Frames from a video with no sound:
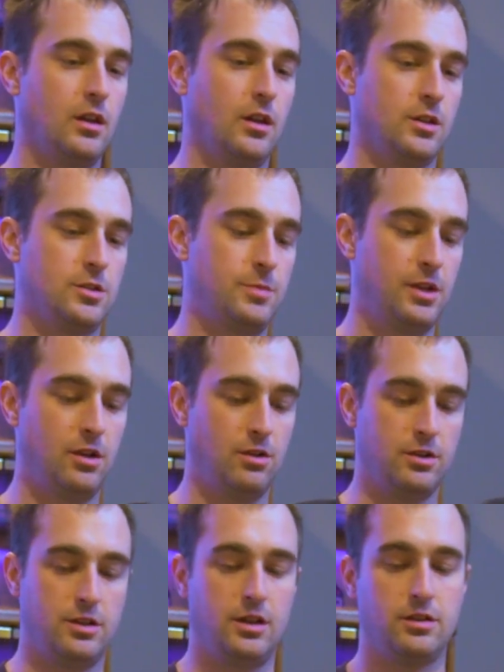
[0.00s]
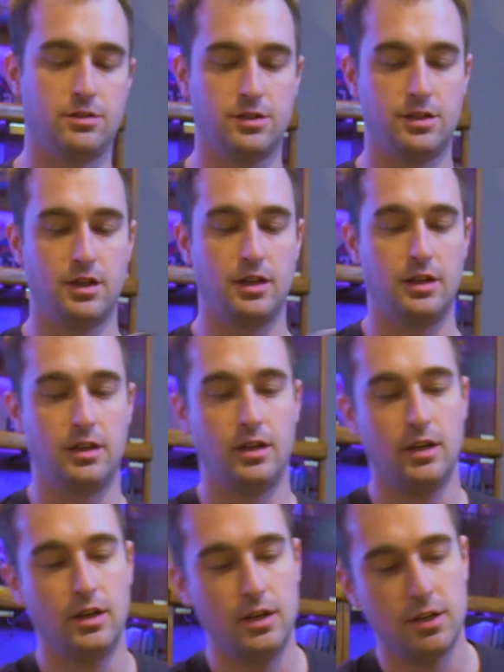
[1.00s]
Spinning around to the other side,
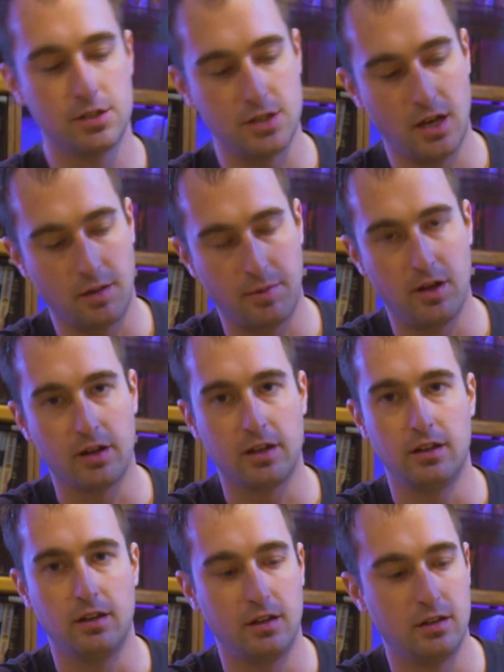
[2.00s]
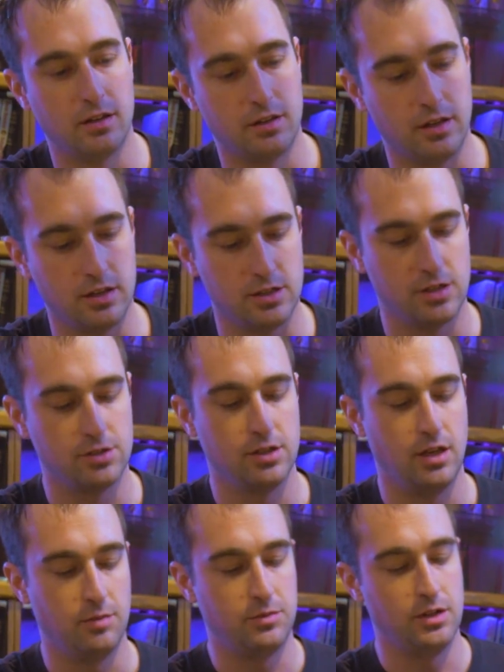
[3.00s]
snack pocket. I think it's
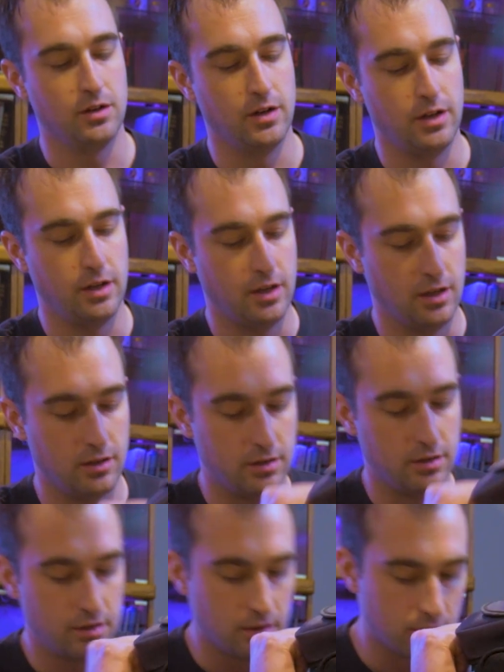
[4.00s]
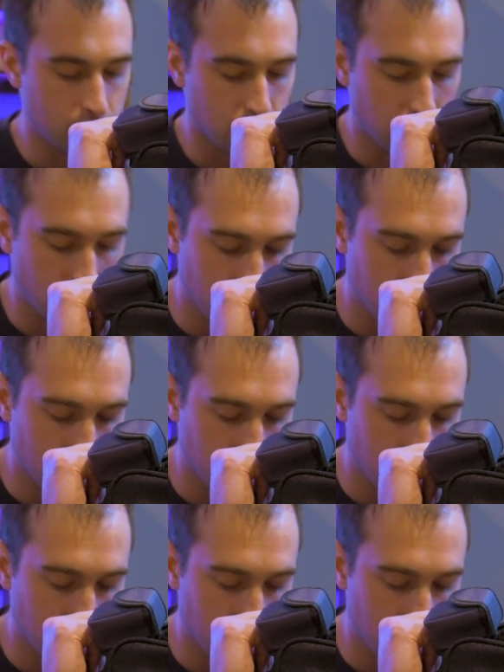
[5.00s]
actually empty right now, so I